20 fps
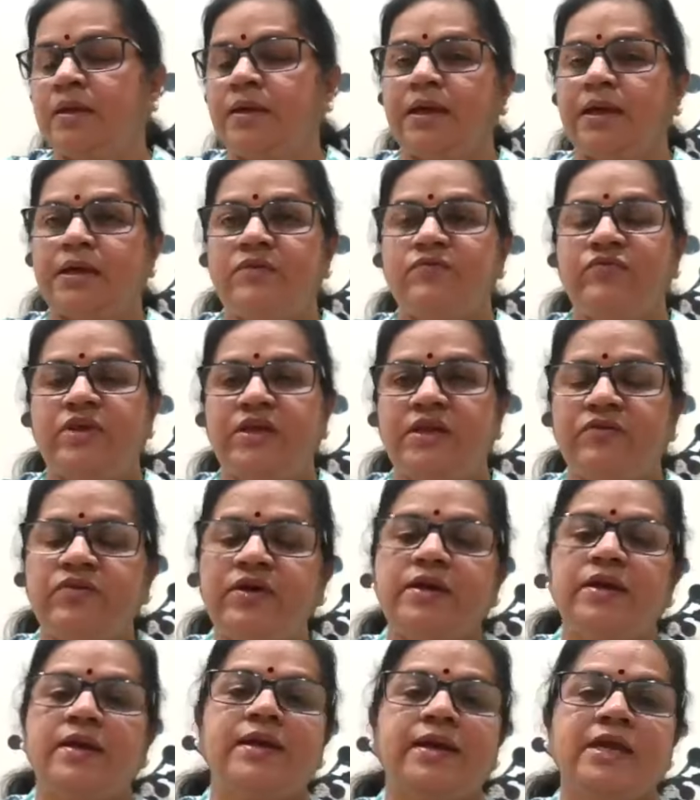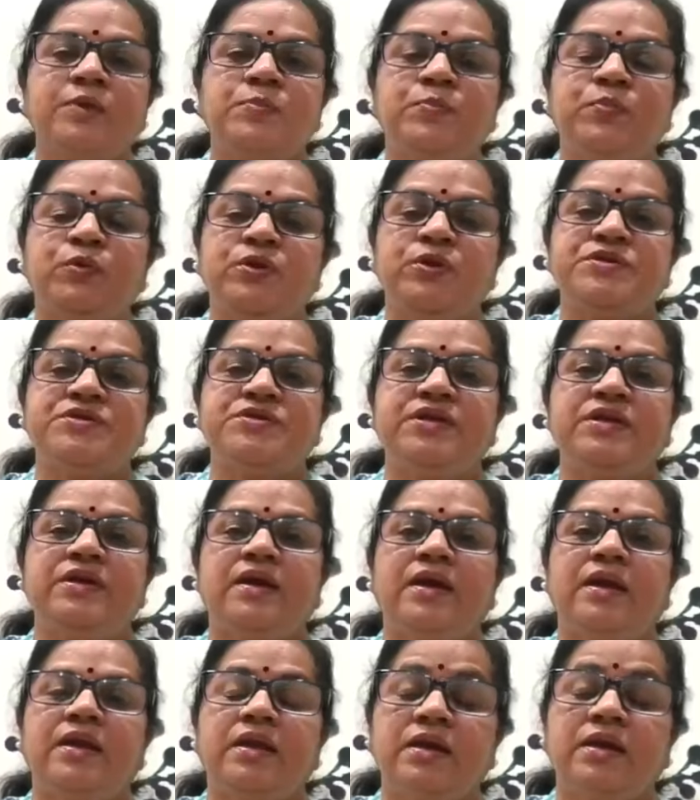And whenever I write poetry,
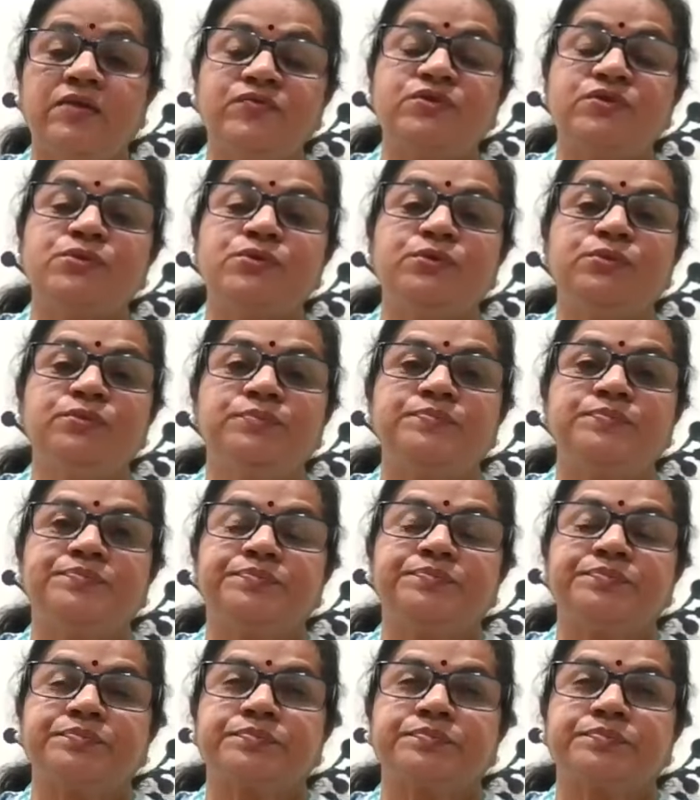I love to